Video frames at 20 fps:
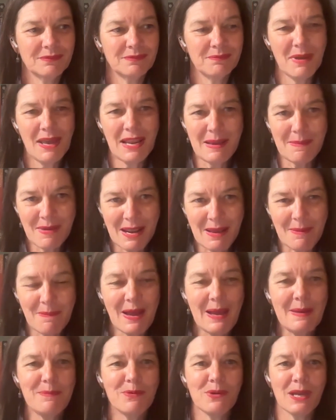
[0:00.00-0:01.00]
many
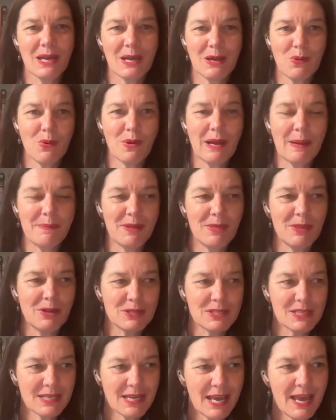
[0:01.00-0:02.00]
people get caught up in
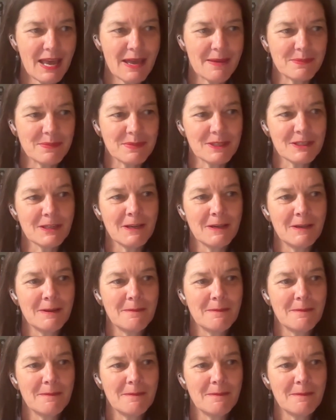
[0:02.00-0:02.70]
those scams.